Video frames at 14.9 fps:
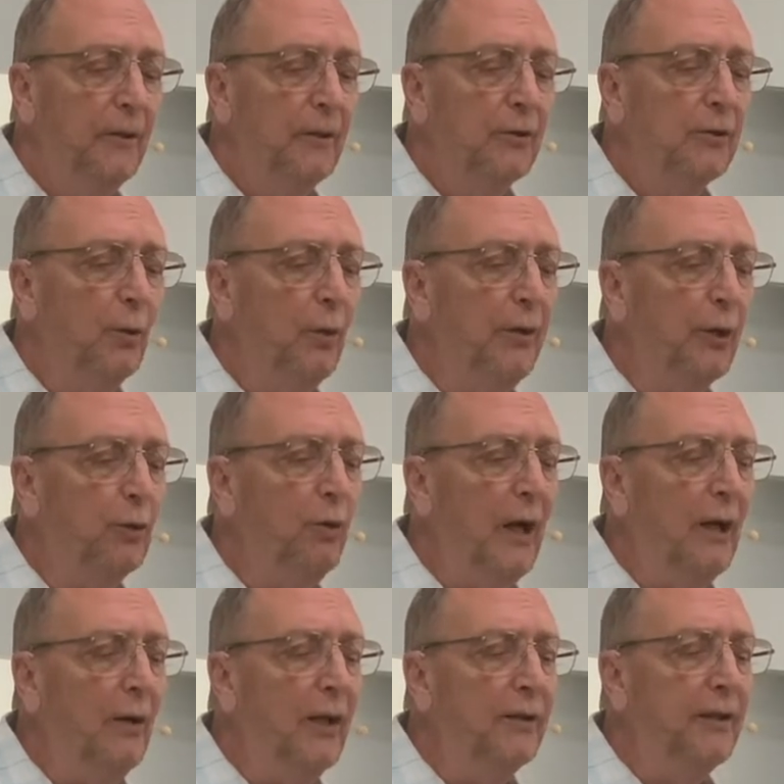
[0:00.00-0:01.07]
So when the
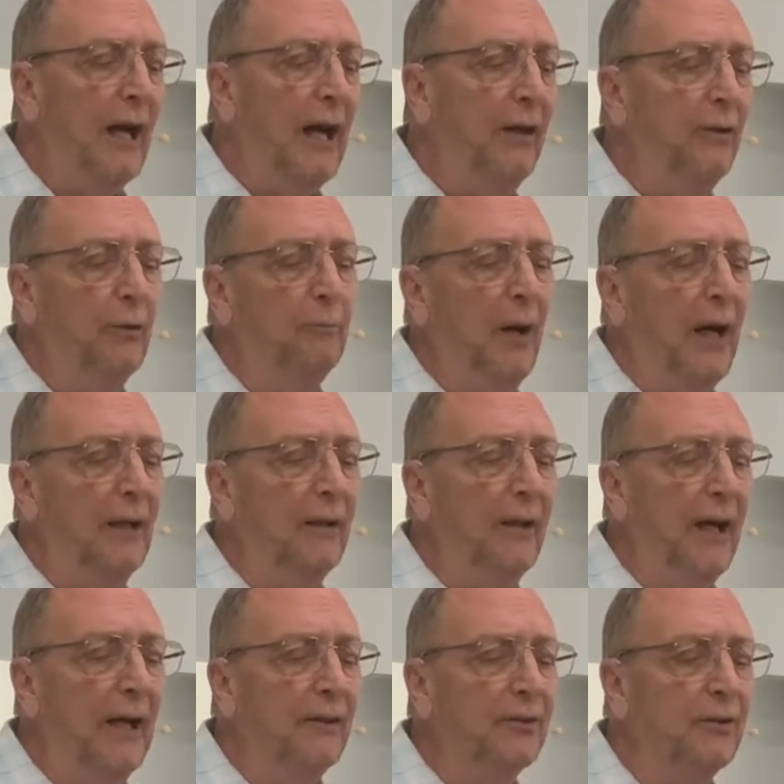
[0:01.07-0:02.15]
crowd had gathered, Pilate
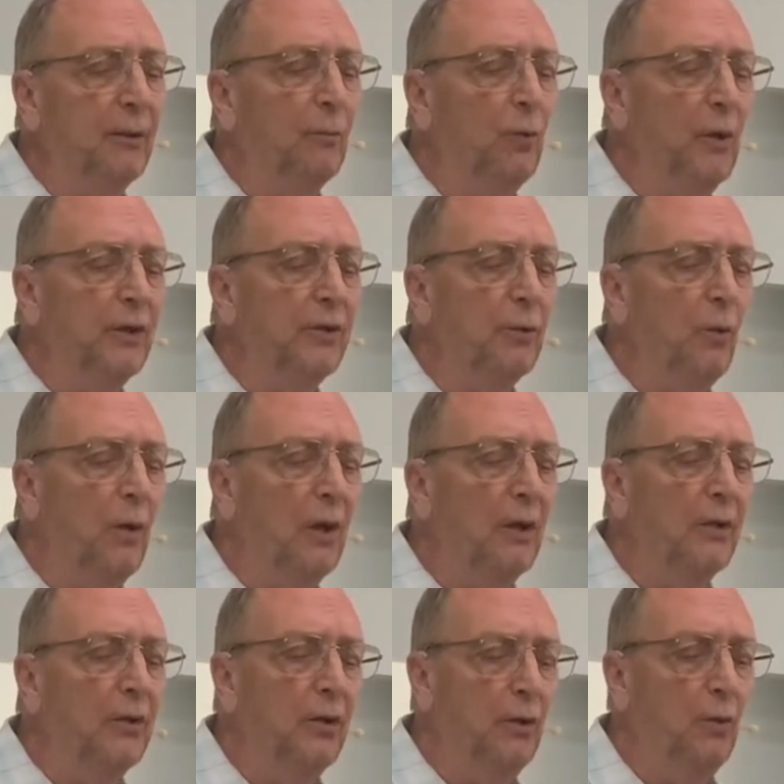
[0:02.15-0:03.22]
asked them, Which
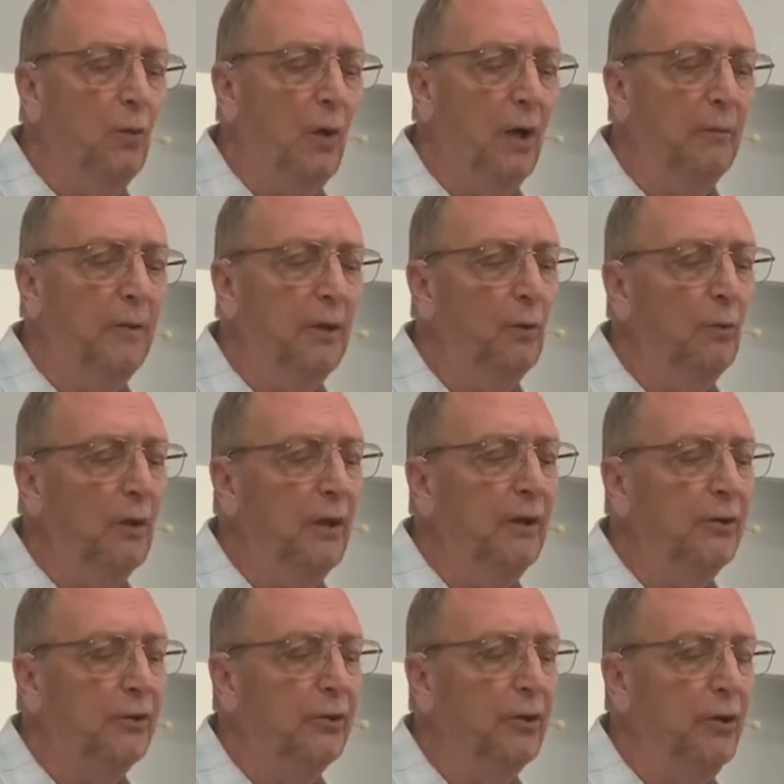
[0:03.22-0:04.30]
one do you want me to
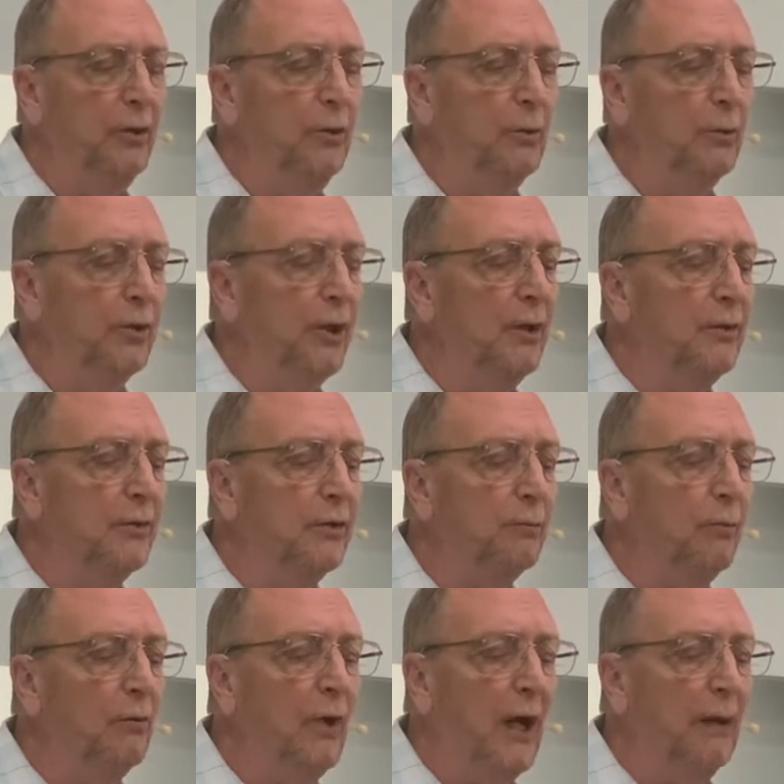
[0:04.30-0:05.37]
release to you, Jesus
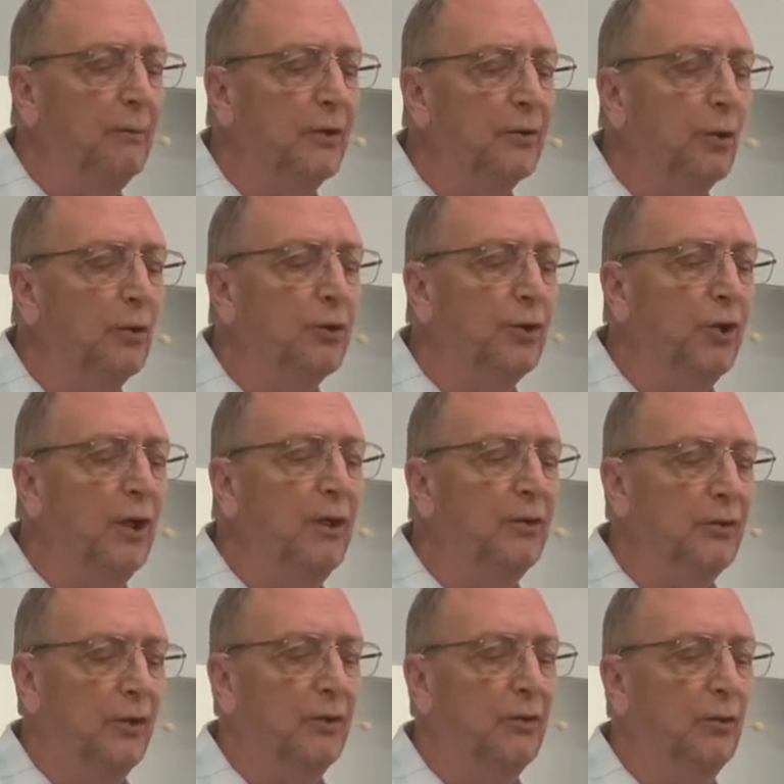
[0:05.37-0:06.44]
Barabbas or
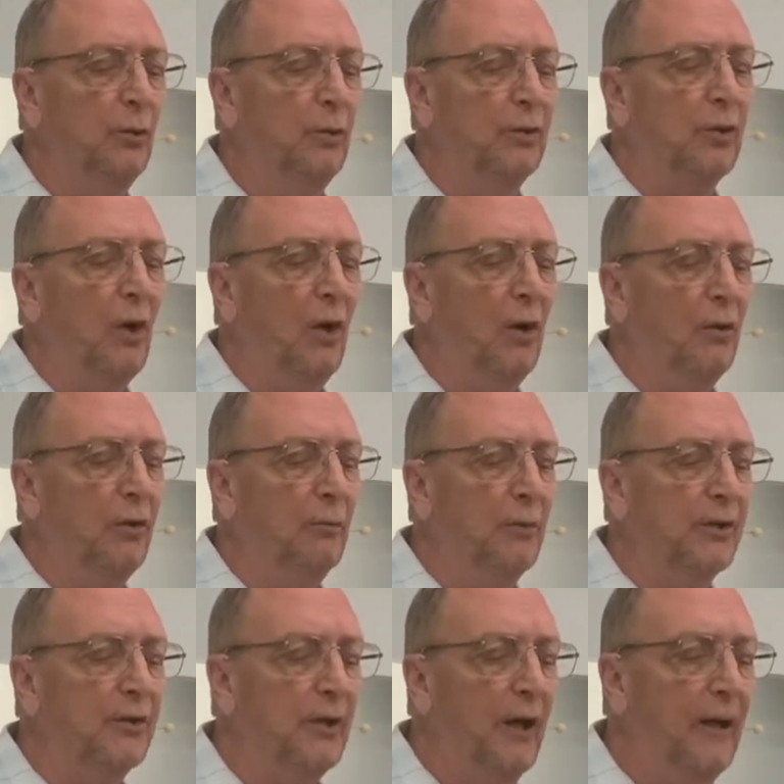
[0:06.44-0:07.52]
Jesus, who is called the
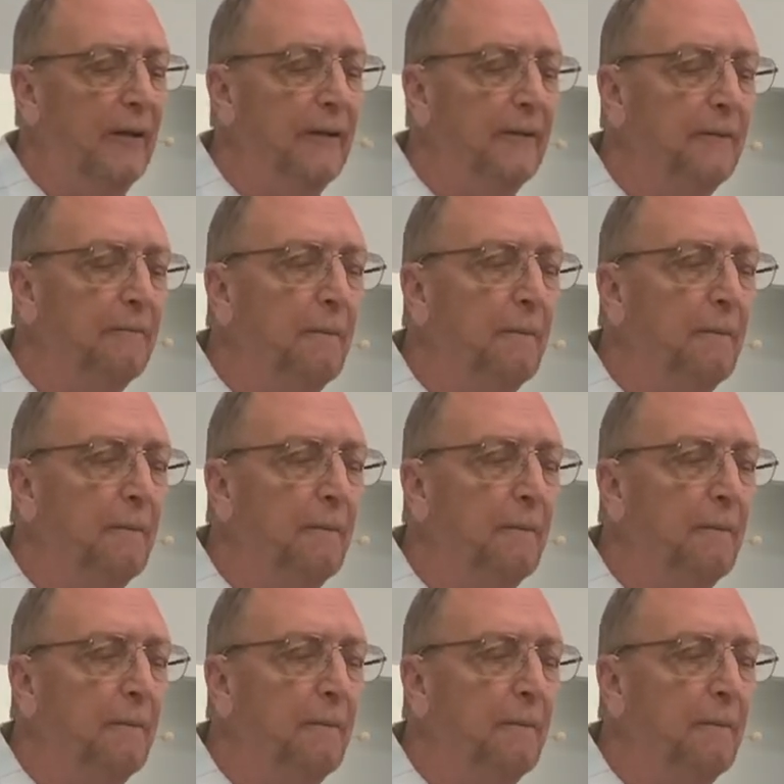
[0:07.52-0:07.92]
Messiah?